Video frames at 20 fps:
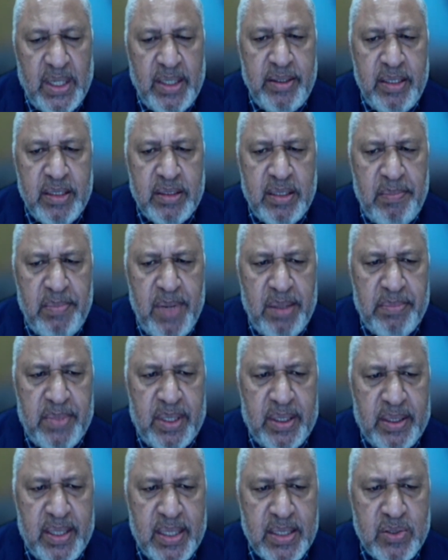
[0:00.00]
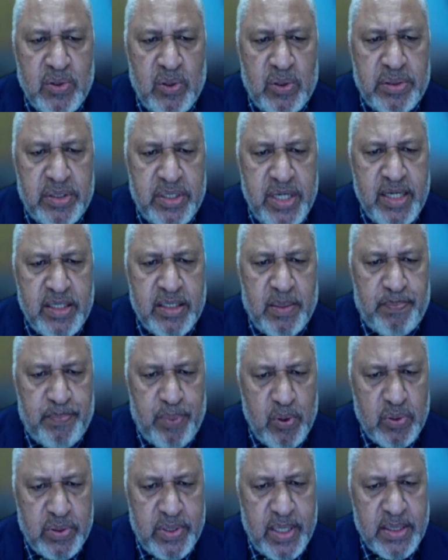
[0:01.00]
And this amendment does not change the
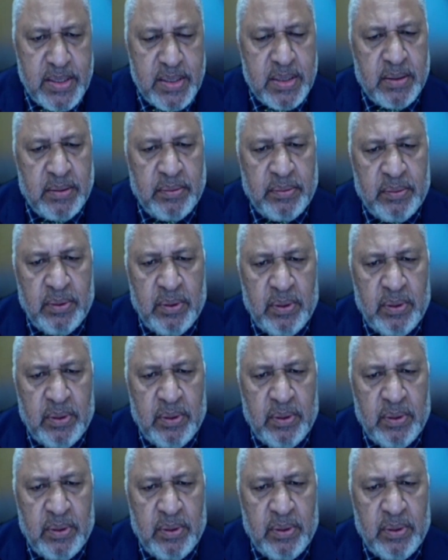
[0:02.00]
process,